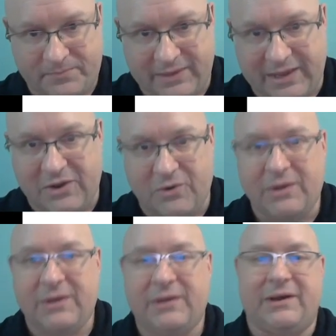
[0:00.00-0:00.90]
Now,
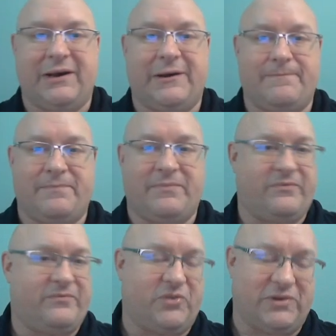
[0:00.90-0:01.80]

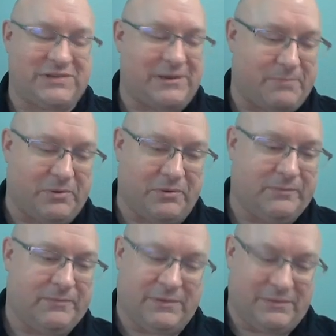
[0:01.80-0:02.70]
for example,